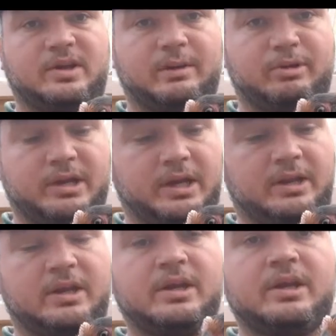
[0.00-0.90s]
a hybrid
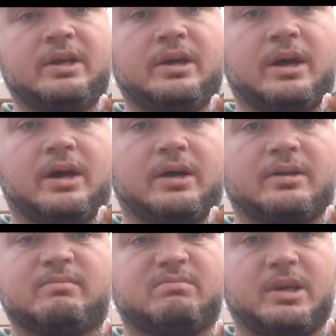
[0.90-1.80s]
hen.
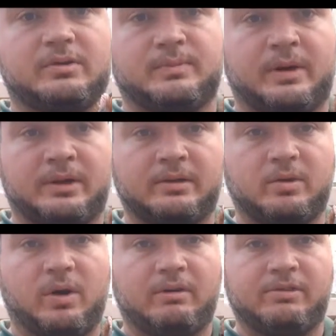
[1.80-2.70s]
Goes by
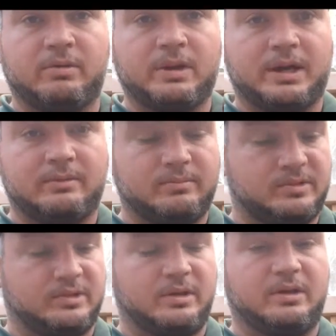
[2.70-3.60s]
quite a few
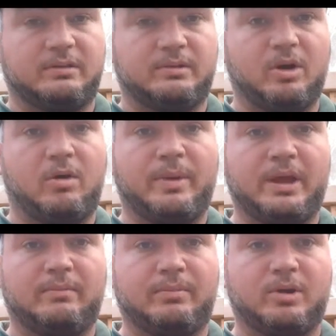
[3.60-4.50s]
names:
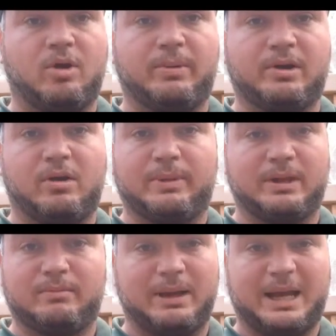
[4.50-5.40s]
Comet, Copper
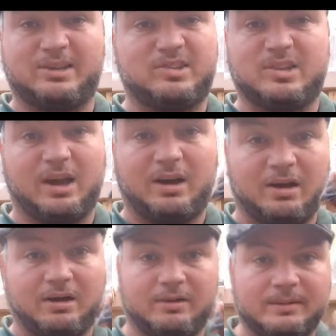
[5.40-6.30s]
Comet, Black
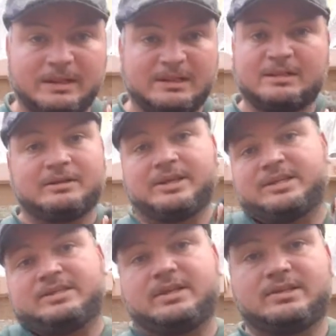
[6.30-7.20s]
Star.
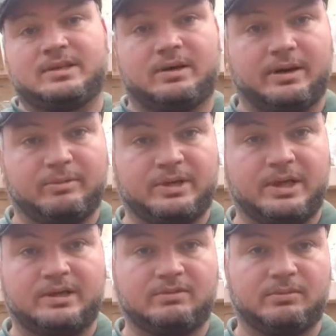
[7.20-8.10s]
It's a hybrid
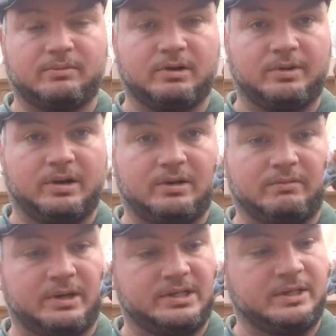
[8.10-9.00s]
hen. It's from the Rhode
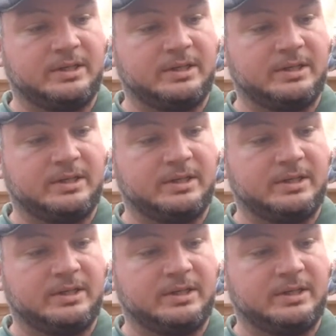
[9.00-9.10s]
Island Red.